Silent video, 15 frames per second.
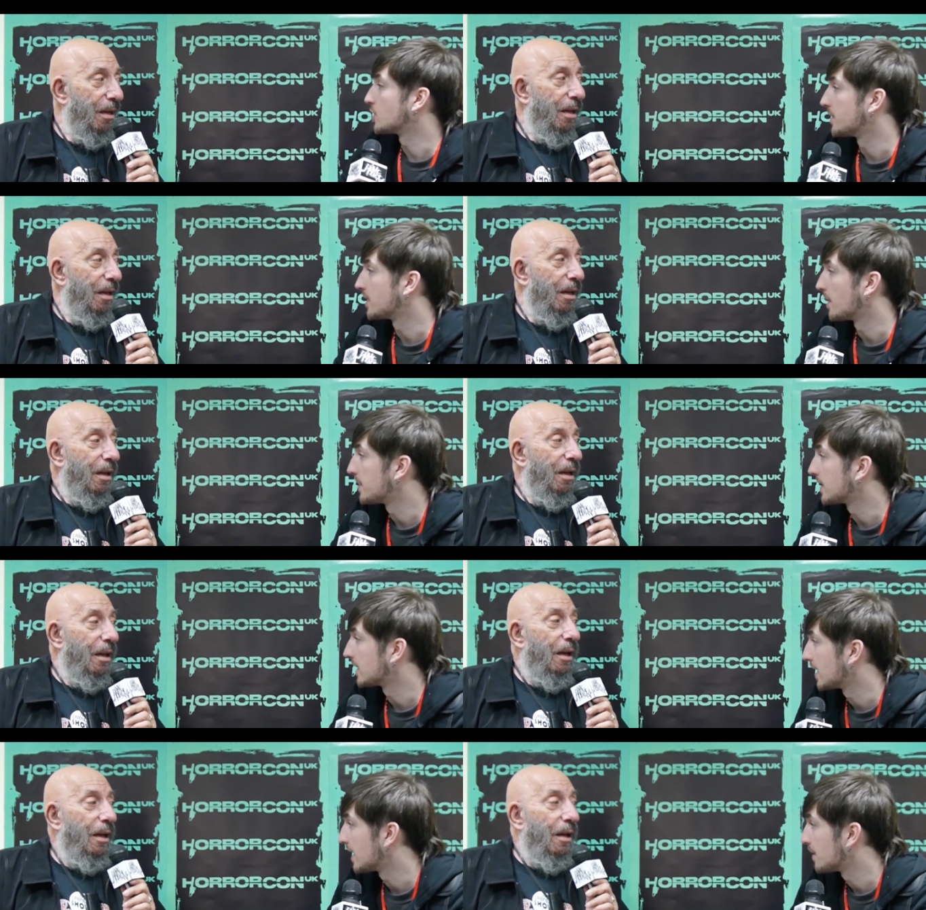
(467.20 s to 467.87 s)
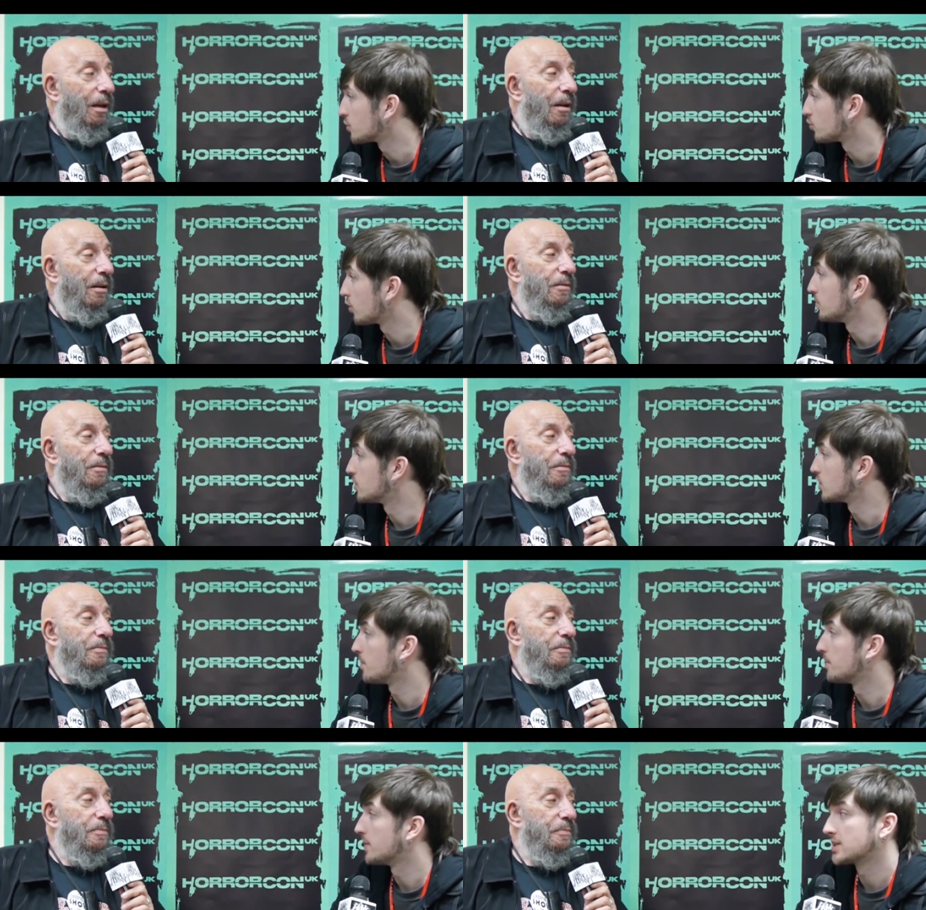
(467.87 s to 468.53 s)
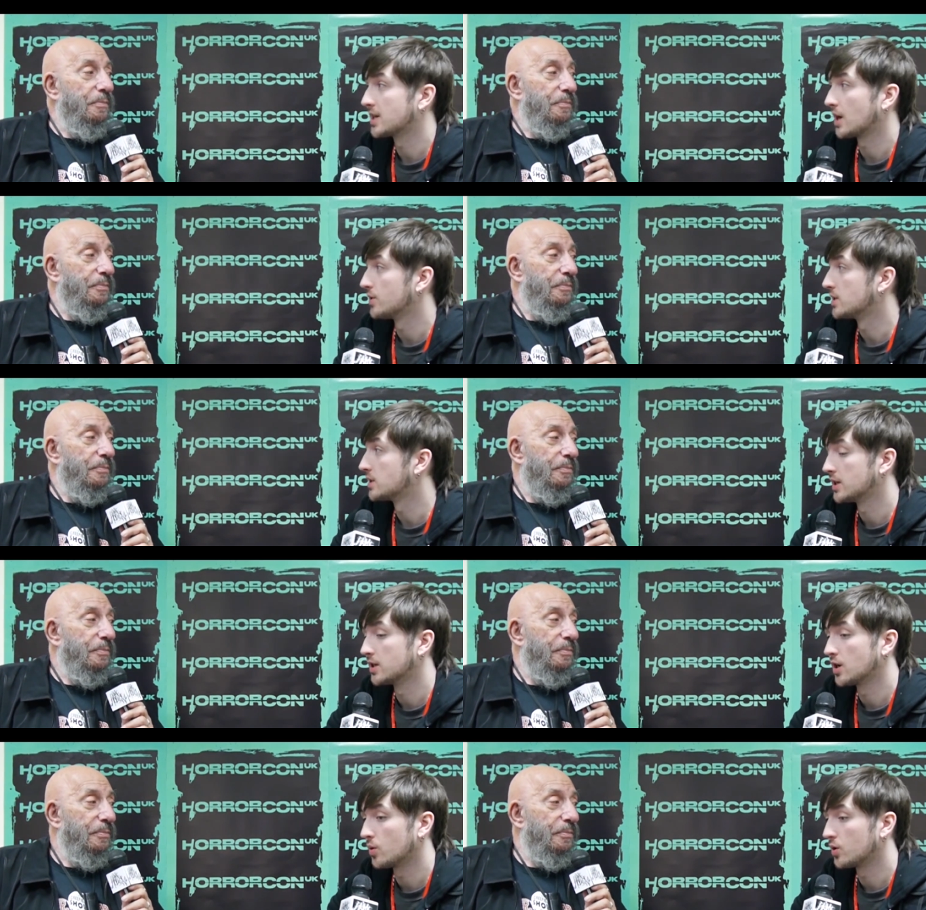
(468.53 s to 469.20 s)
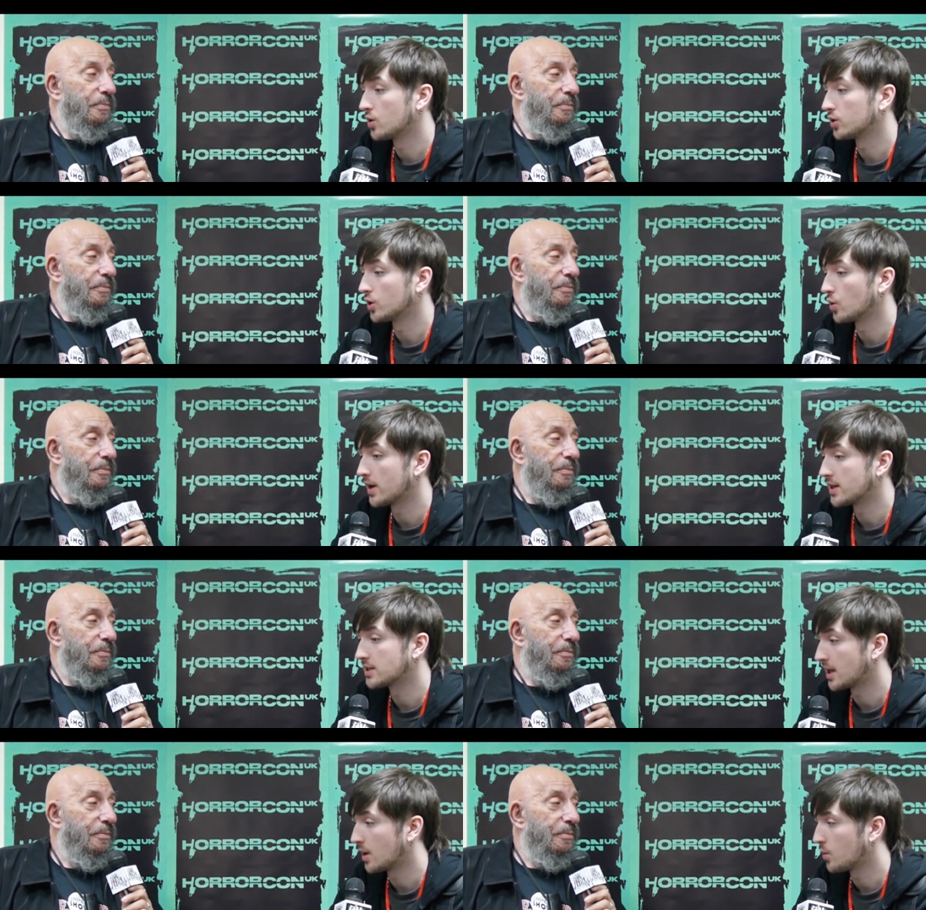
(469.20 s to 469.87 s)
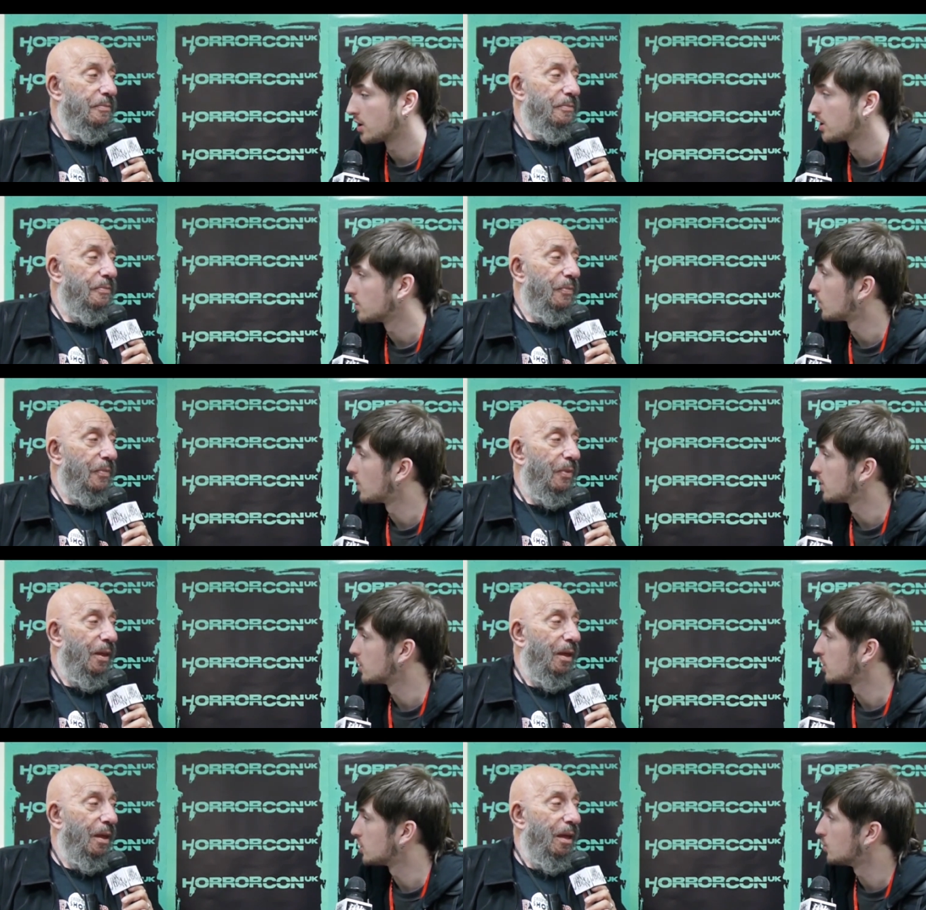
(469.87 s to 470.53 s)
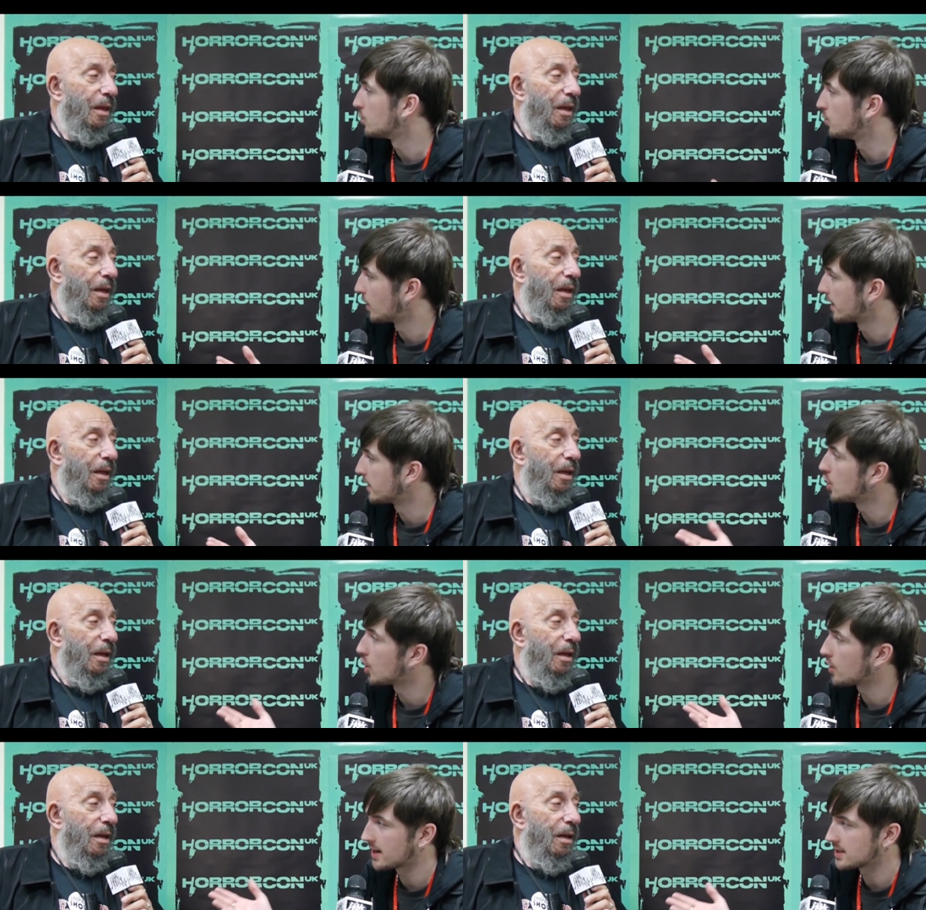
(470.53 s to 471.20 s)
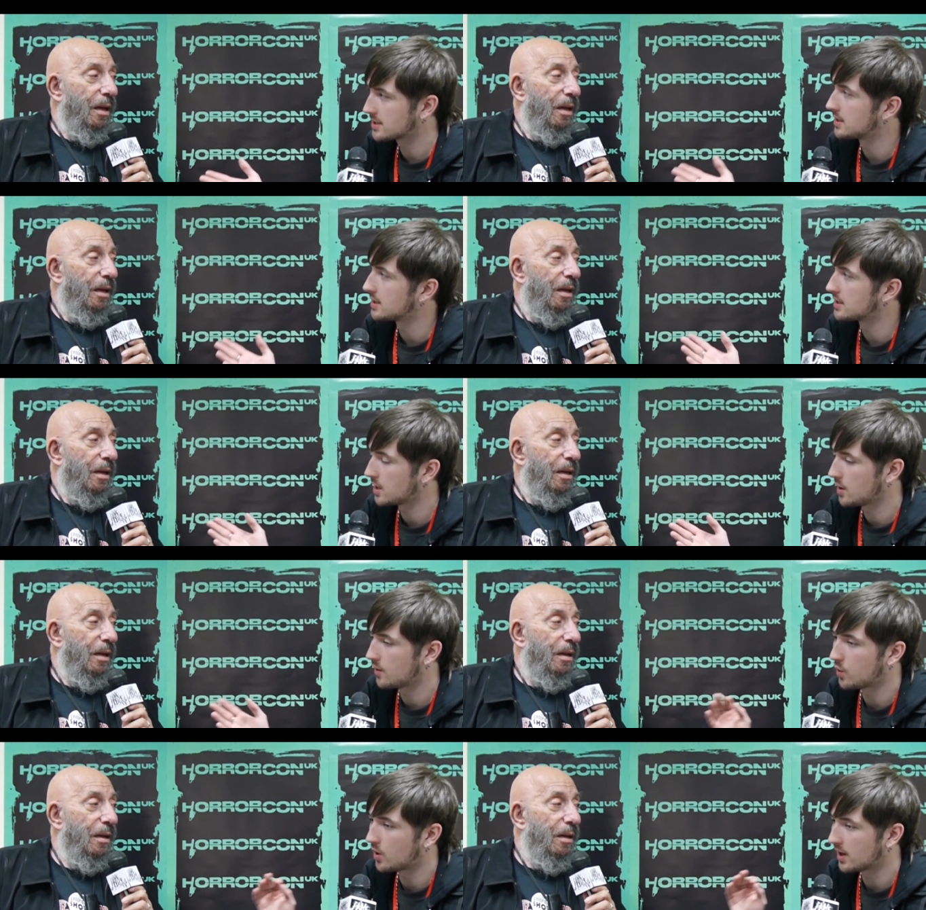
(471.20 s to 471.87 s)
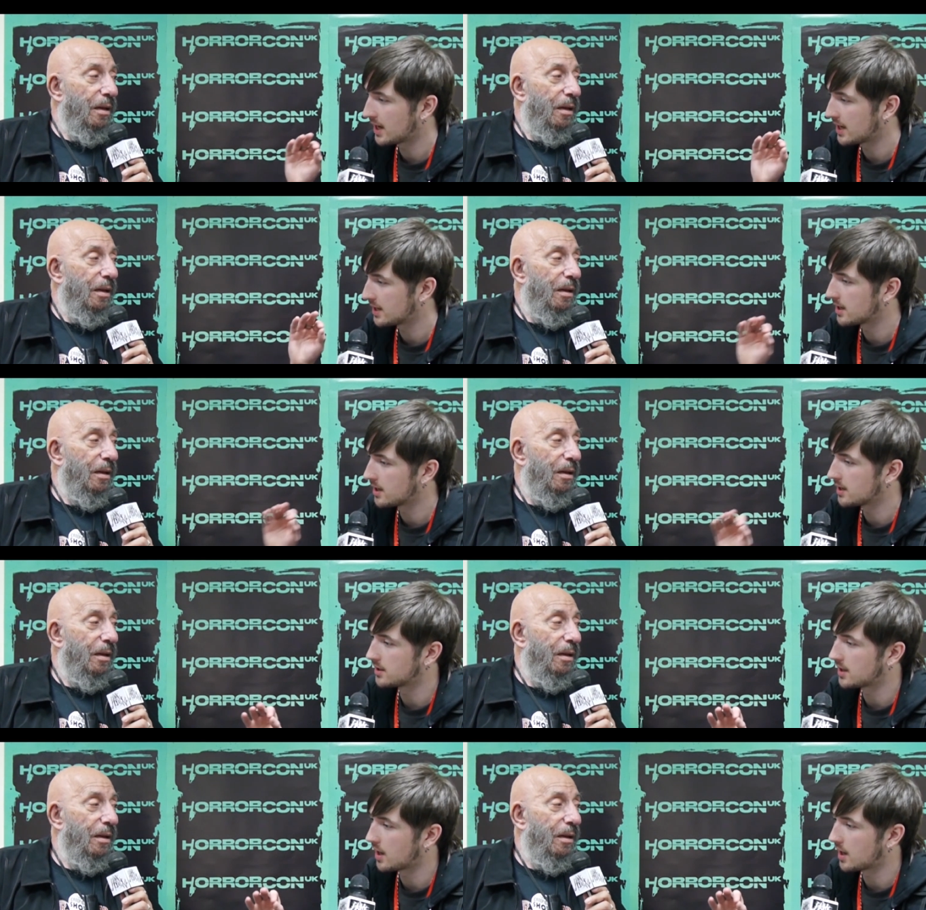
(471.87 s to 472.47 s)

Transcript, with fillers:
Speaker 1: some of the big names, Rob Zombie, Tarantino, and all the rest. Like, what, what do you, when you're acting yourself, what kind of